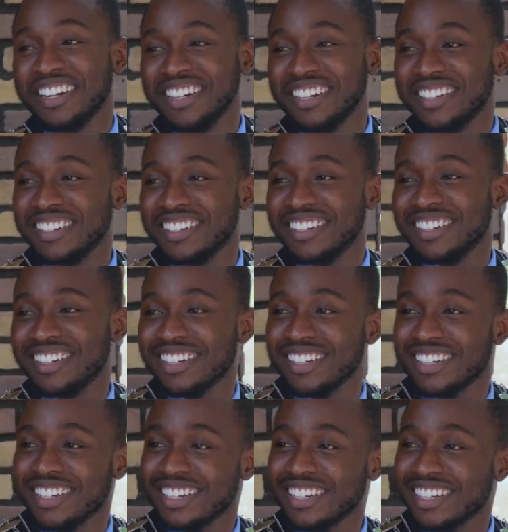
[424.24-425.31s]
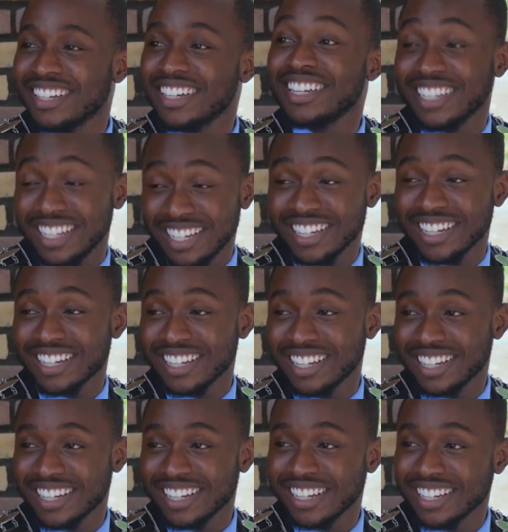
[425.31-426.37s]
They are ladies. Like, I've
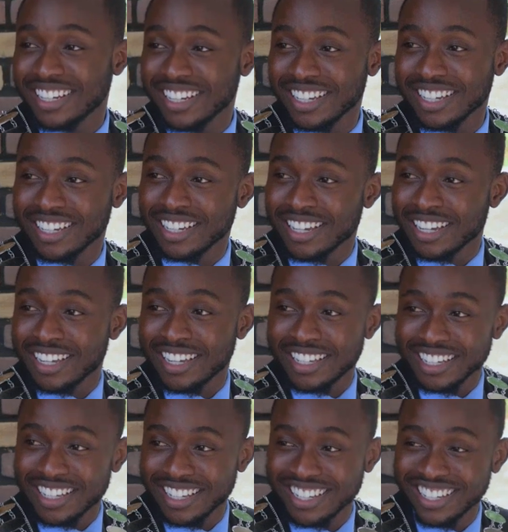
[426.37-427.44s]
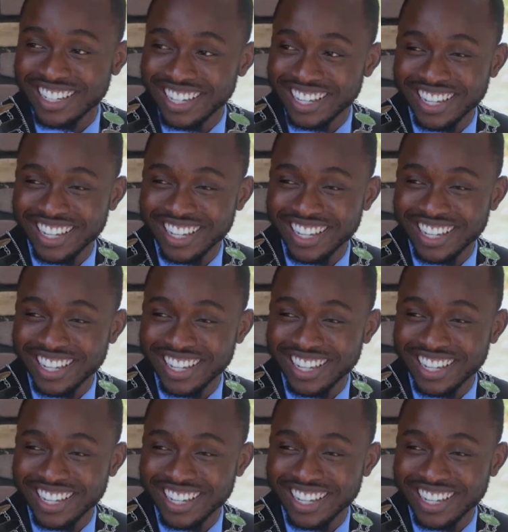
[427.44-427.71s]
been talking about one special person.